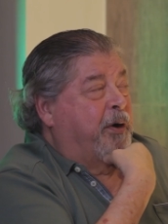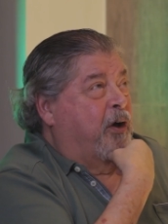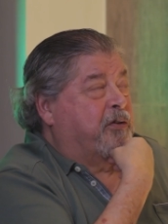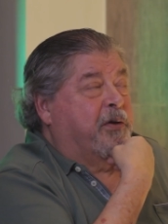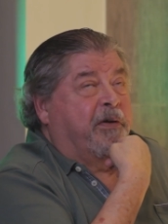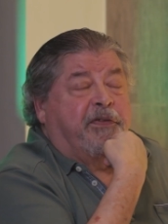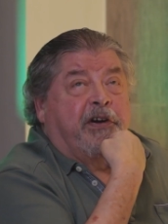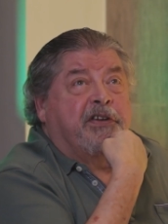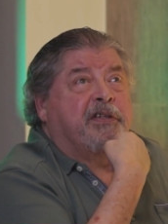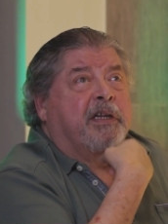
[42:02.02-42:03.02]
We were also the
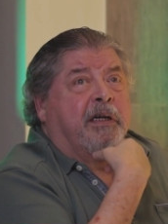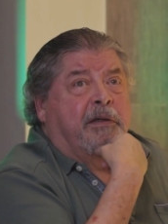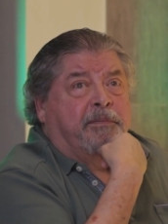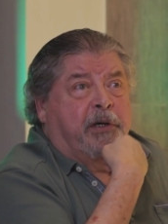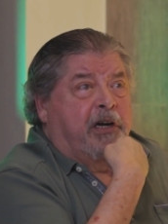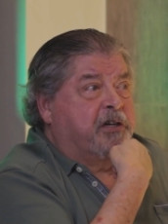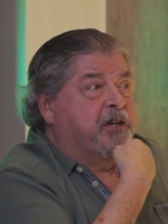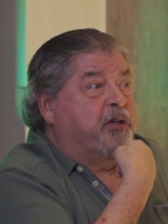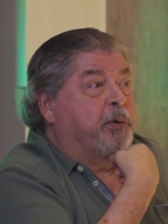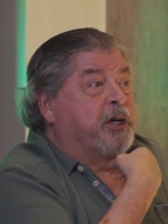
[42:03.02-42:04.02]
first uh,
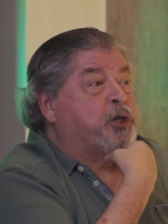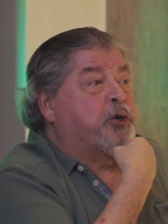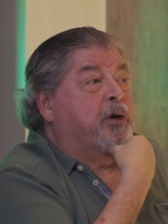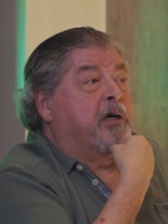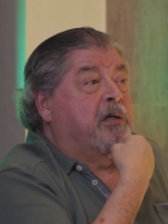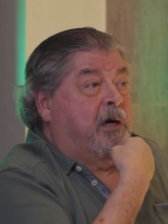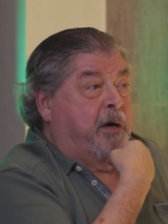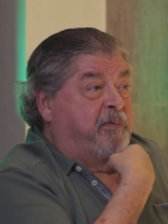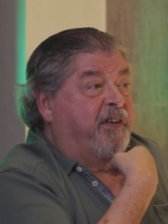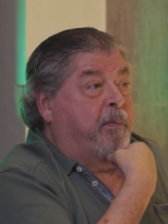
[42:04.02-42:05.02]
production to insure our